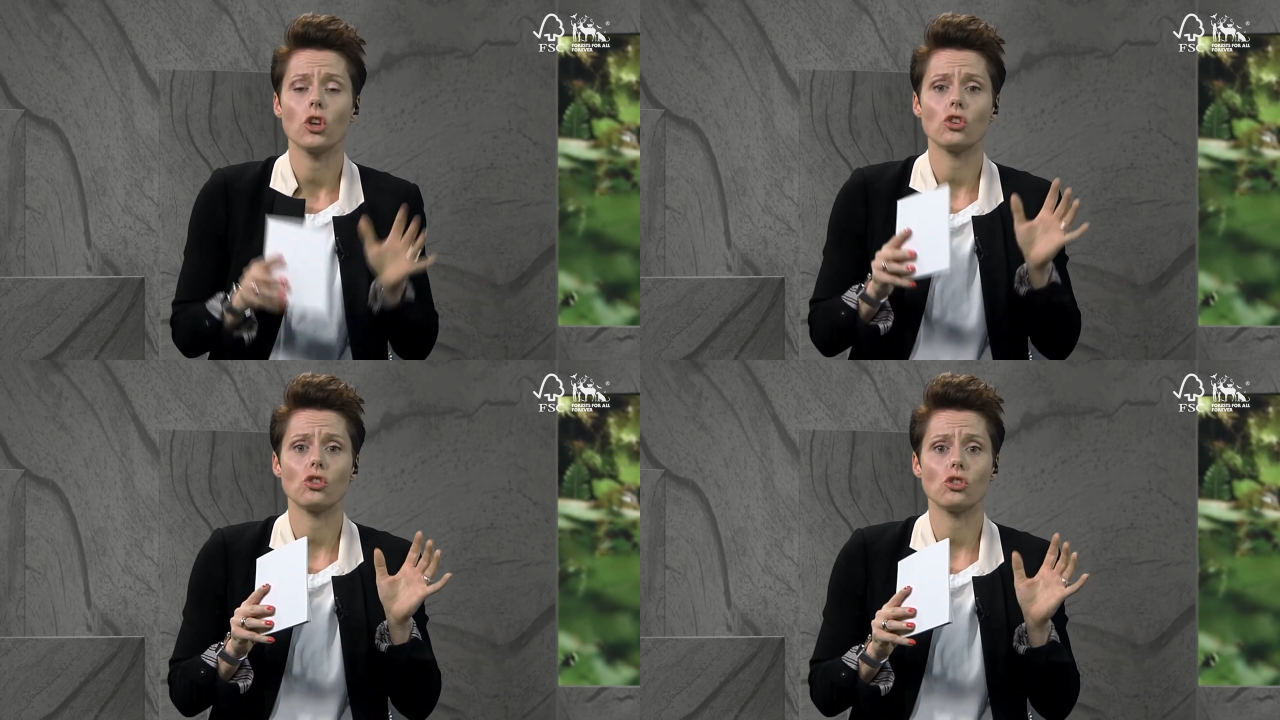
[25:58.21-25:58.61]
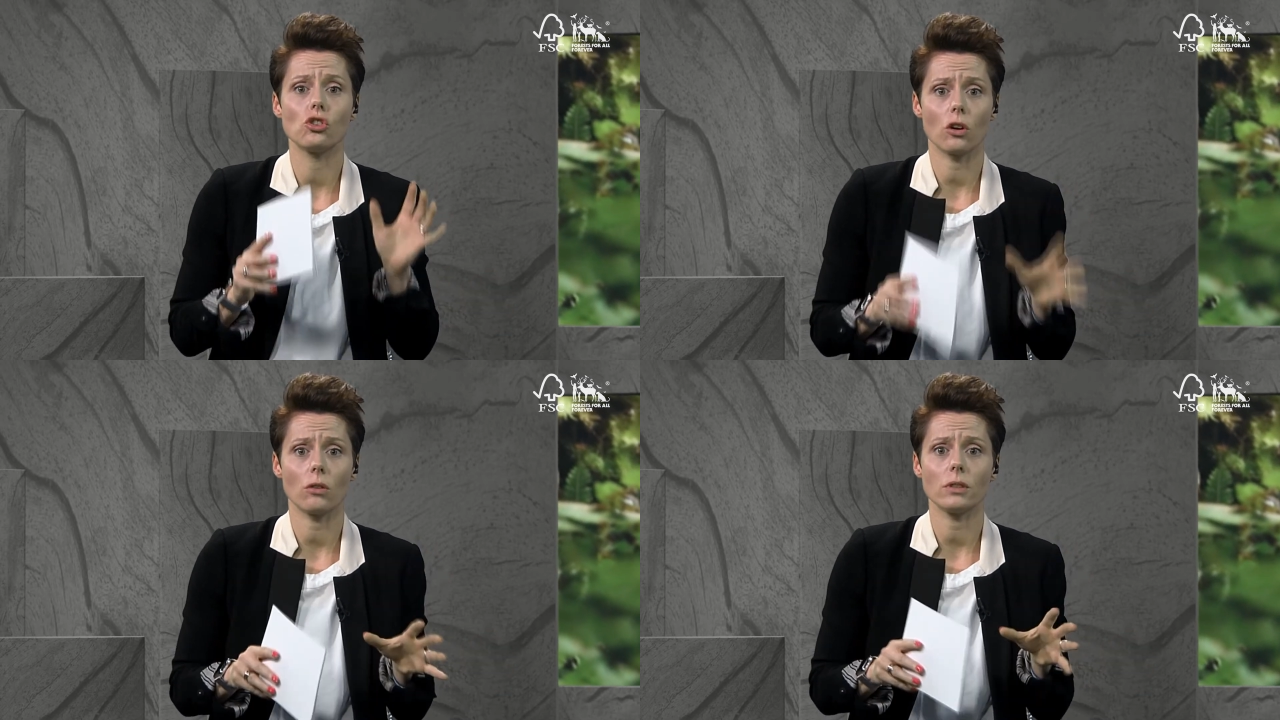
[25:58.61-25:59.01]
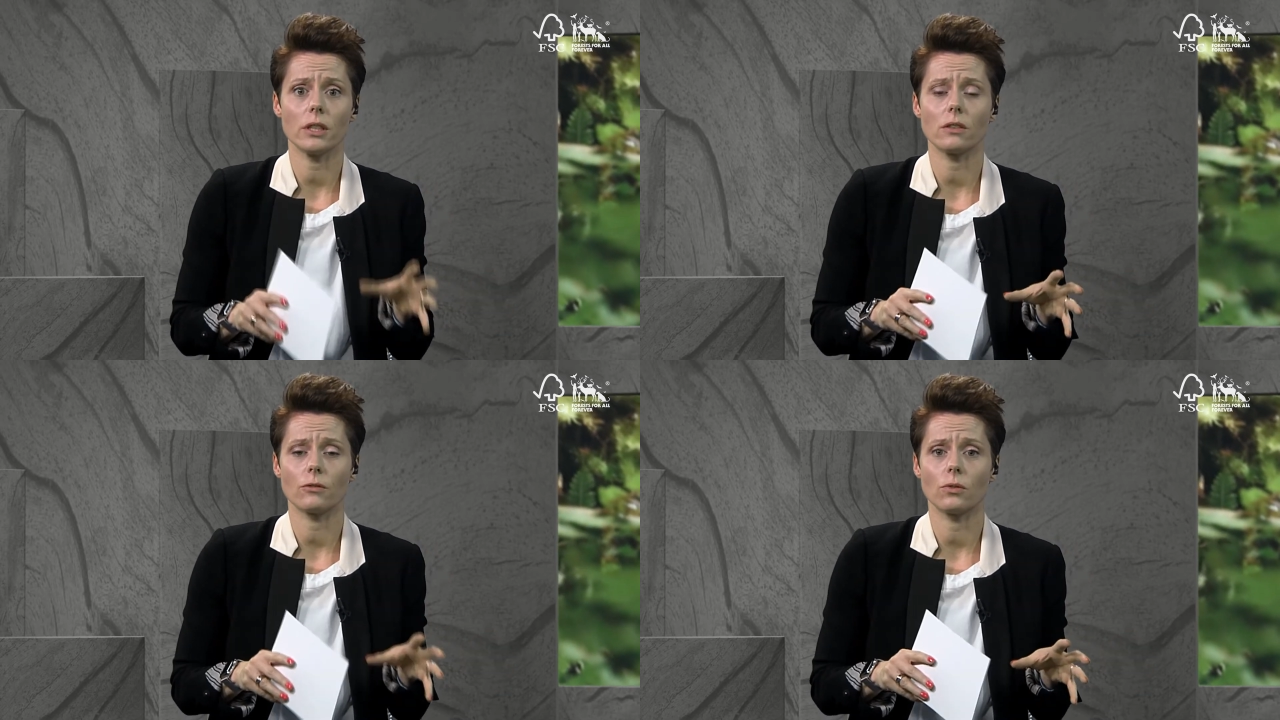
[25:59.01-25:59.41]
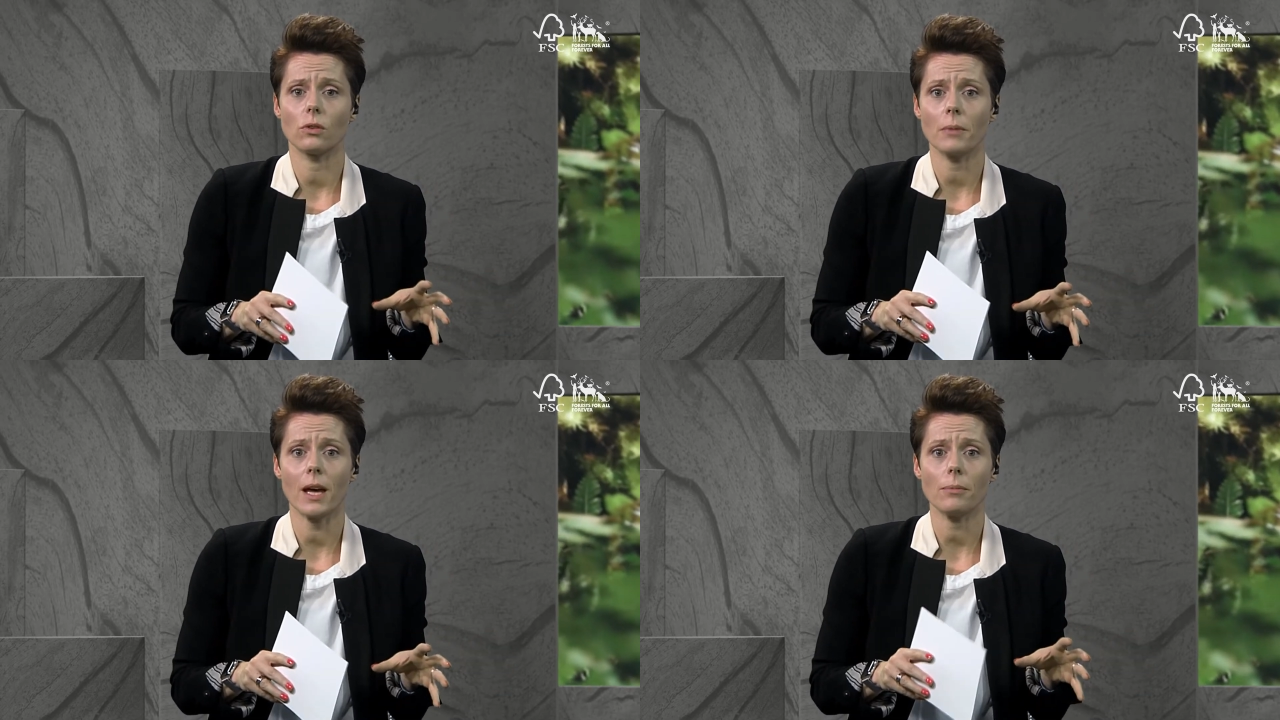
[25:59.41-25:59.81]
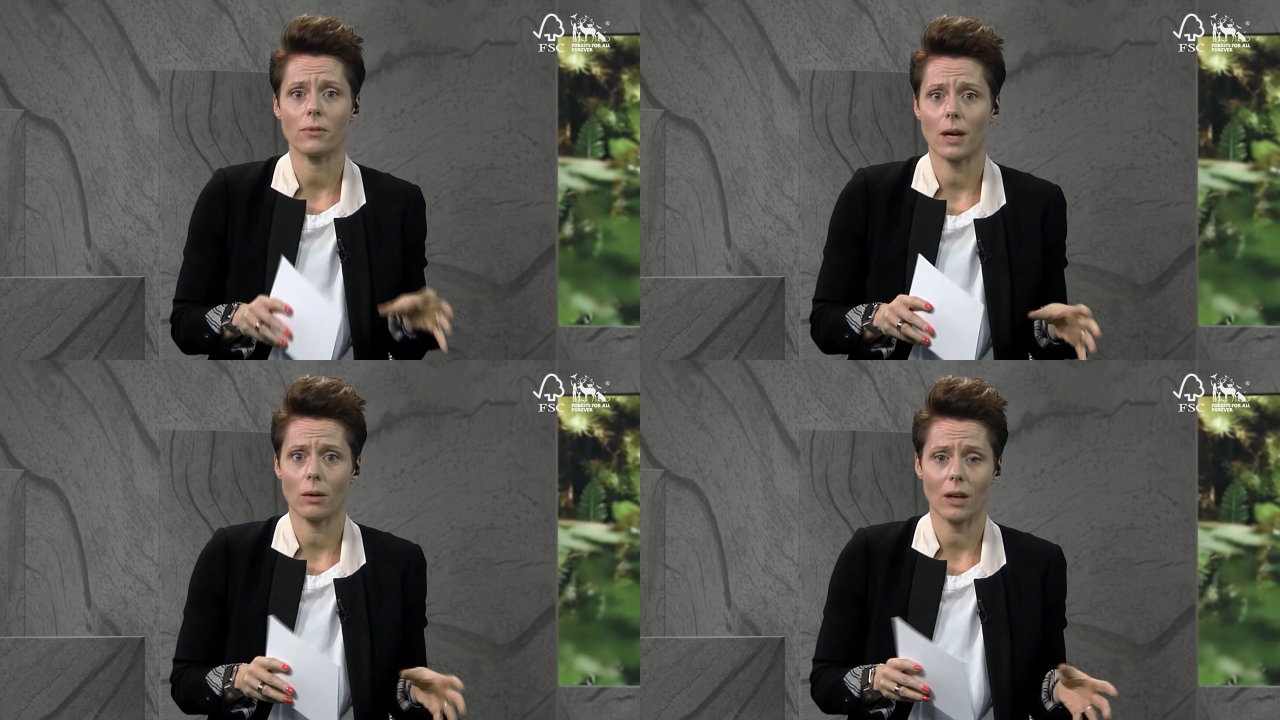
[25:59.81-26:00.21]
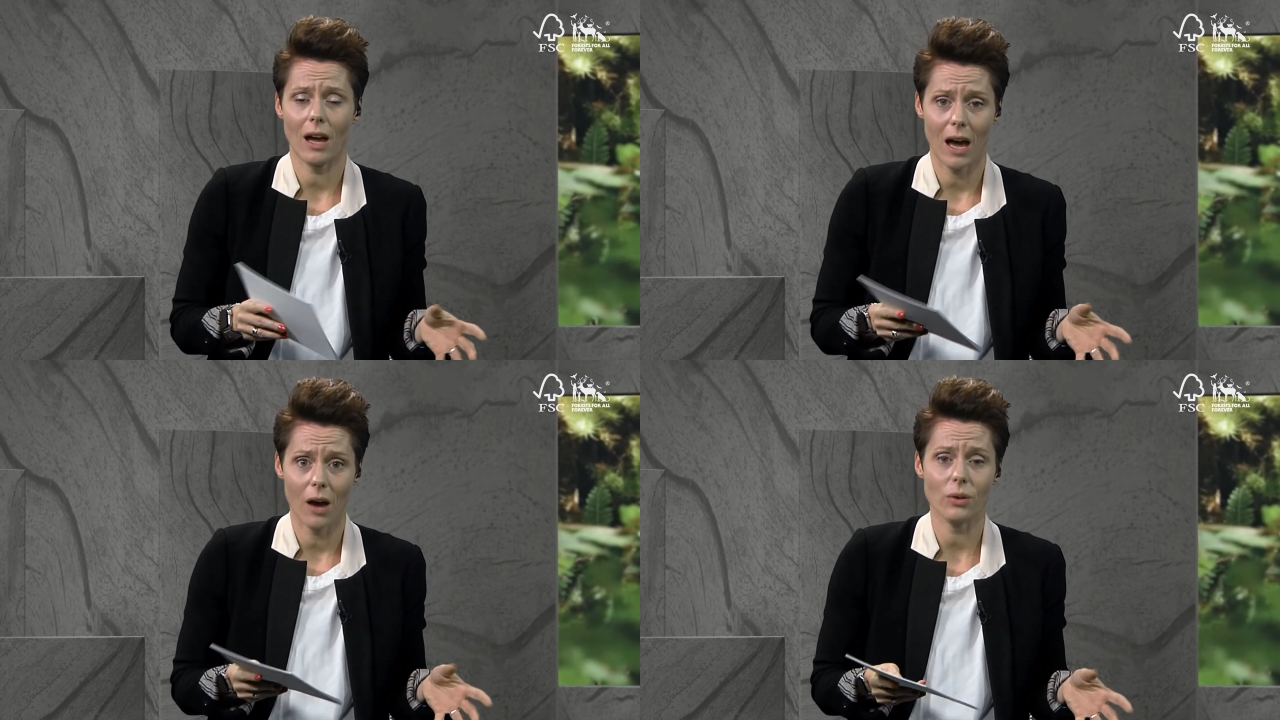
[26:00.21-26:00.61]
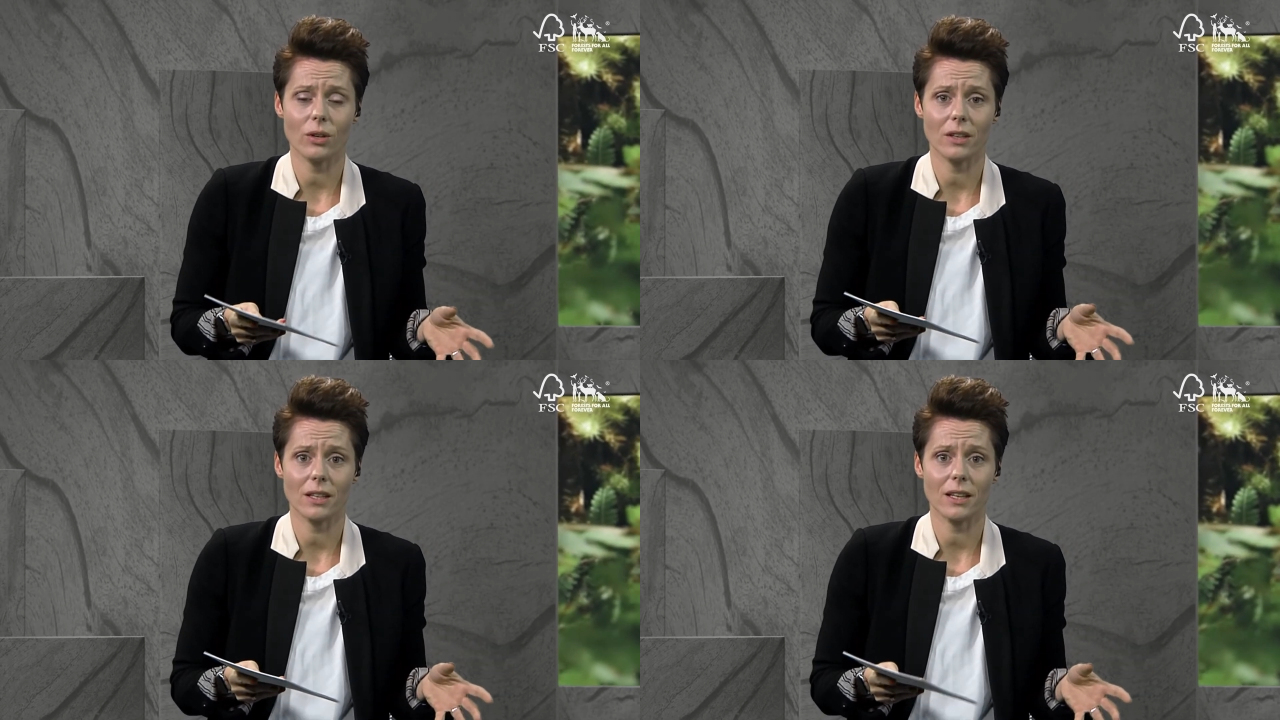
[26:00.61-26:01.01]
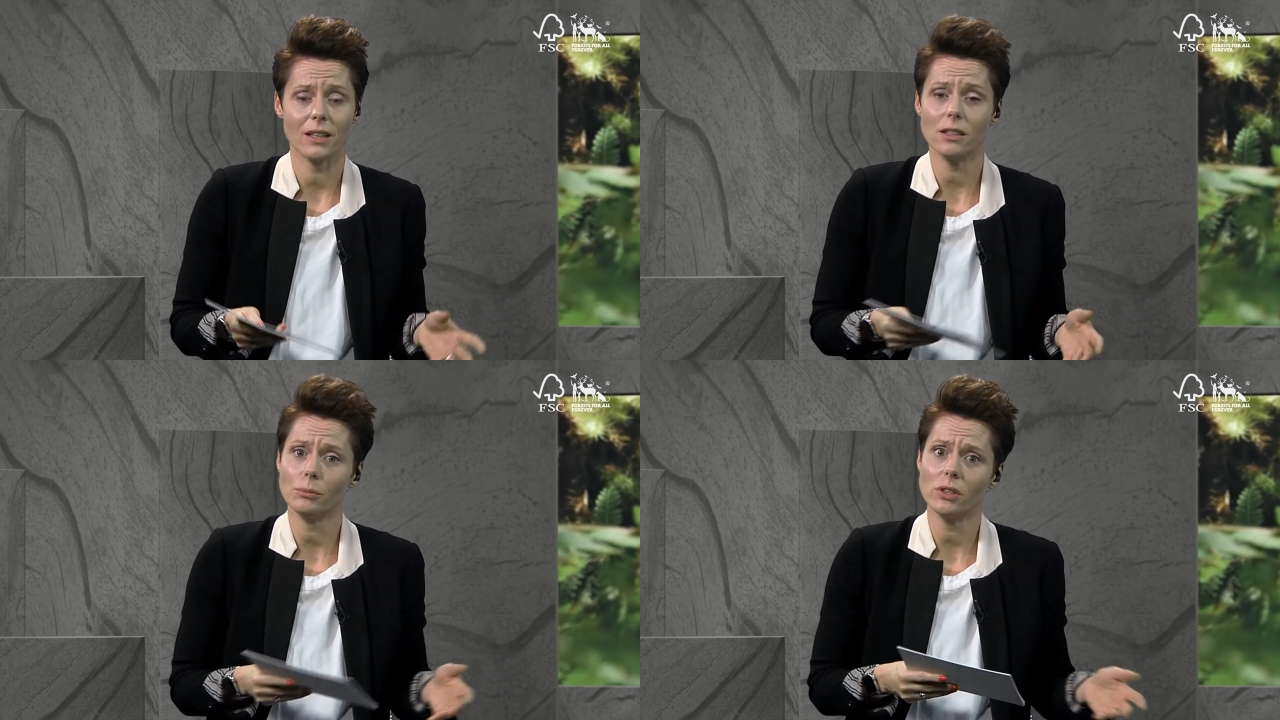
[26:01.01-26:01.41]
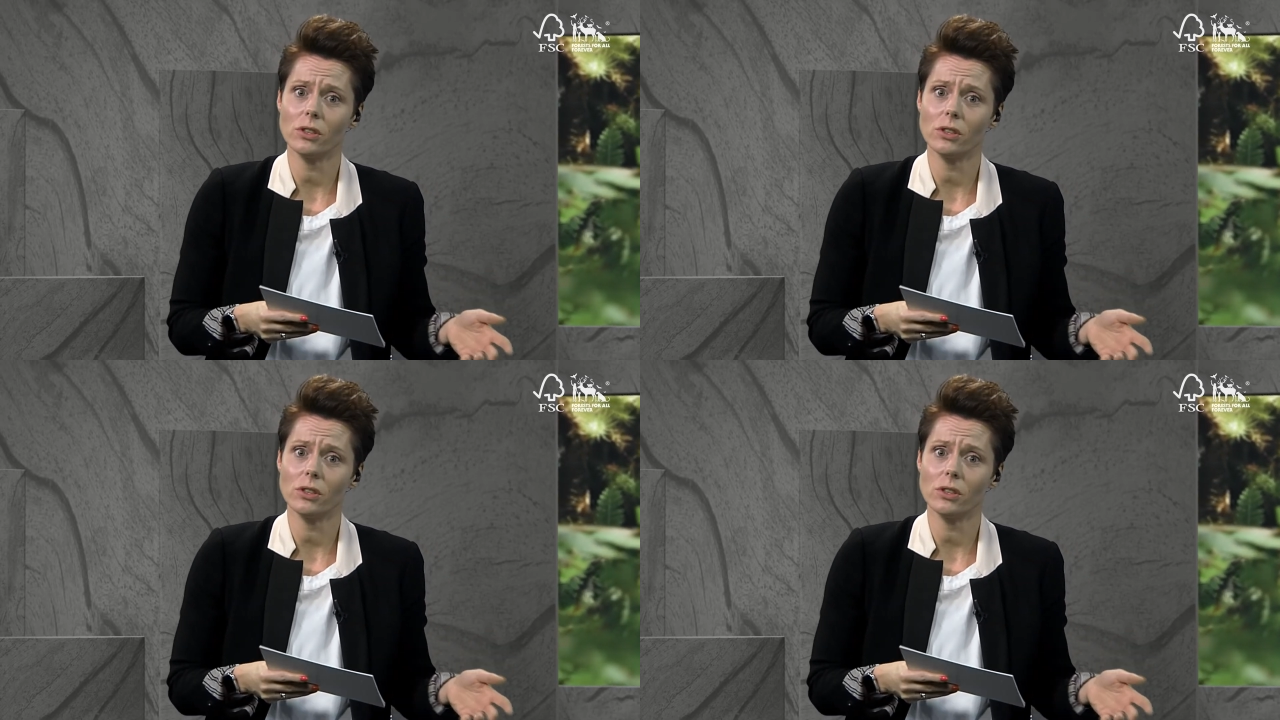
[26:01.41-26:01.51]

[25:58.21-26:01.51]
You don't need the full map about how you're going to get there, but